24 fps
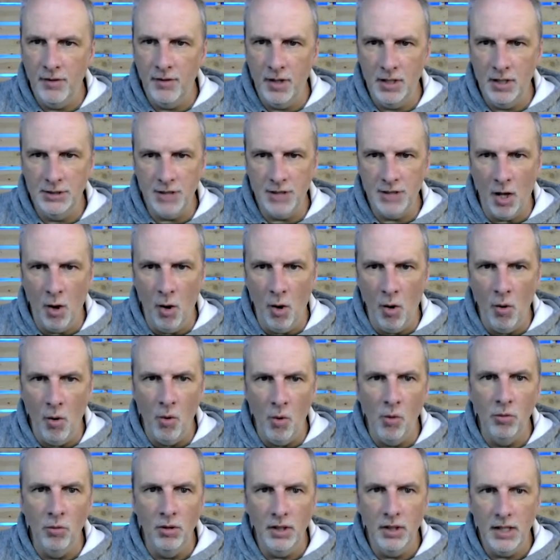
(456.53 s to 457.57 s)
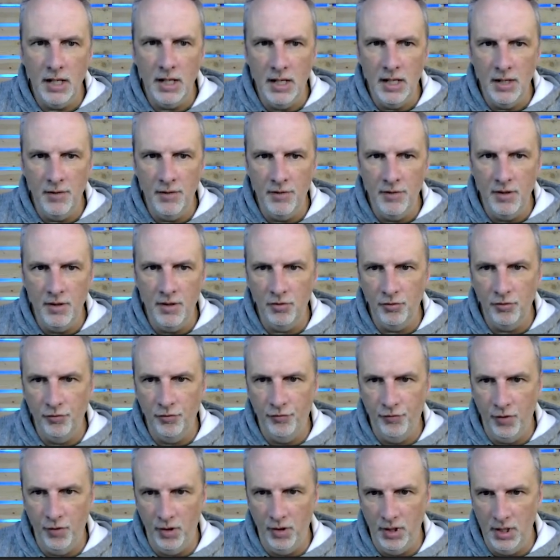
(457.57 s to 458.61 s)
There is a hole in this
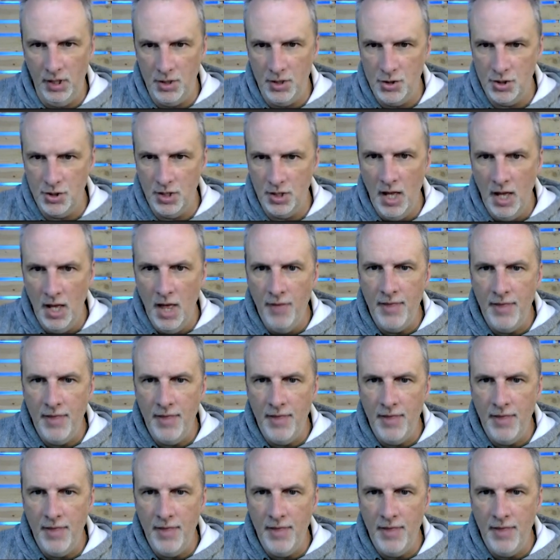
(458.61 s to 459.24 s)
footage